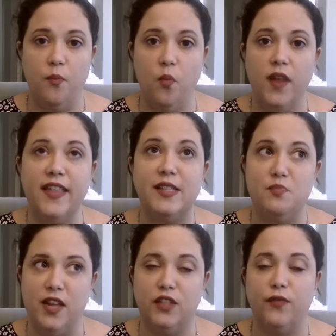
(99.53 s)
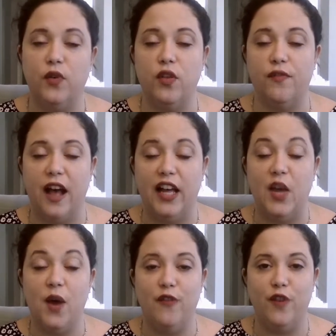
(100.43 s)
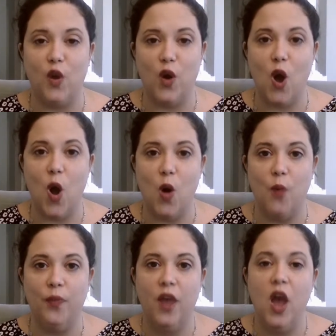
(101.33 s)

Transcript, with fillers: what this means for the value of your home